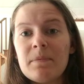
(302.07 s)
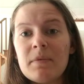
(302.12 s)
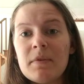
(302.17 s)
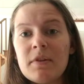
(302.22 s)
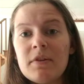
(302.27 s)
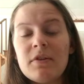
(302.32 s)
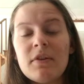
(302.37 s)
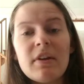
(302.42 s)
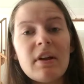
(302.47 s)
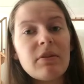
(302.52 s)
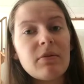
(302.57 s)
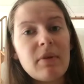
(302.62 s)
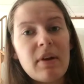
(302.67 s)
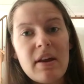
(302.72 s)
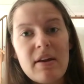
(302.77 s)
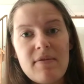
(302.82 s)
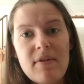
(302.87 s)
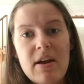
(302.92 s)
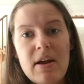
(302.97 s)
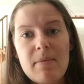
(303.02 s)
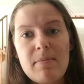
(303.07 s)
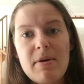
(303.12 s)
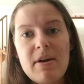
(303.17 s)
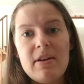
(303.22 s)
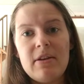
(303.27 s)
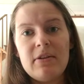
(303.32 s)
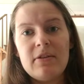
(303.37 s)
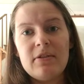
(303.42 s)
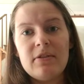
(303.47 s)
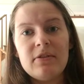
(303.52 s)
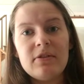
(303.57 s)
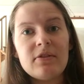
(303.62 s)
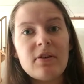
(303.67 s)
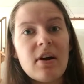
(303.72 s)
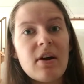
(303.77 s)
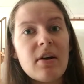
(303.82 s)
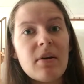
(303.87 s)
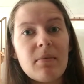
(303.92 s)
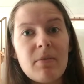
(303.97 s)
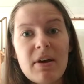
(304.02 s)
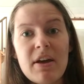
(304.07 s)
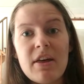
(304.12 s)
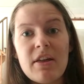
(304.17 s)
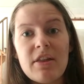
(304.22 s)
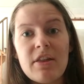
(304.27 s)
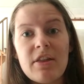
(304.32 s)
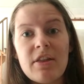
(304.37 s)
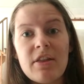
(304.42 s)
So, that's what I recommend. Start with,